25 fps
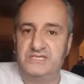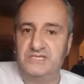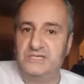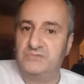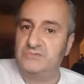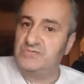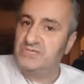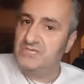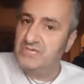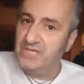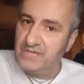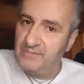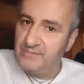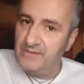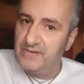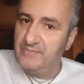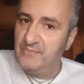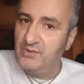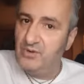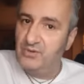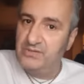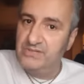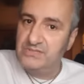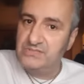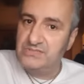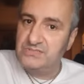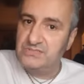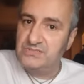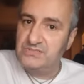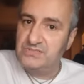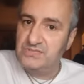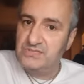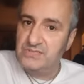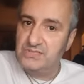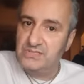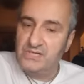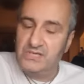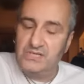He was keeping him honest,
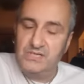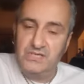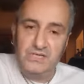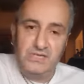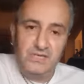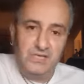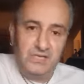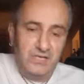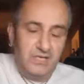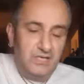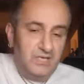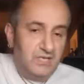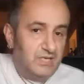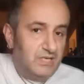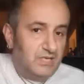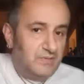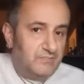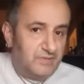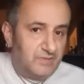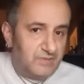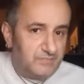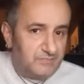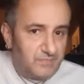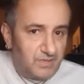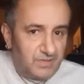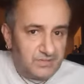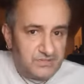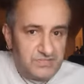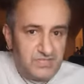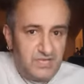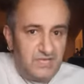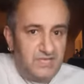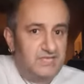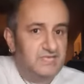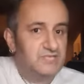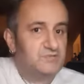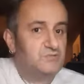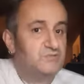but
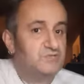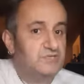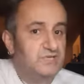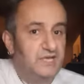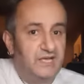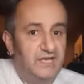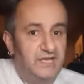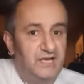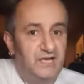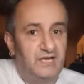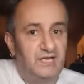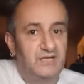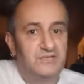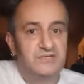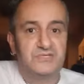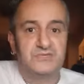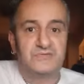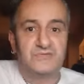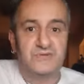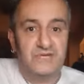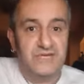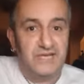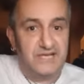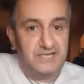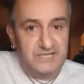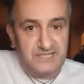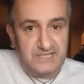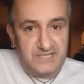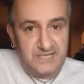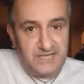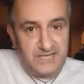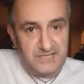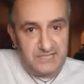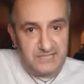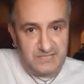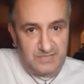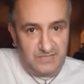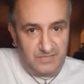Martinez was getting closer and letting his
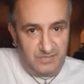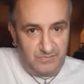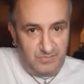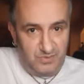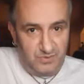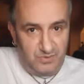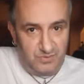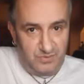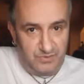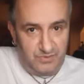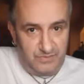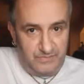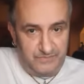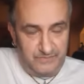hands go more.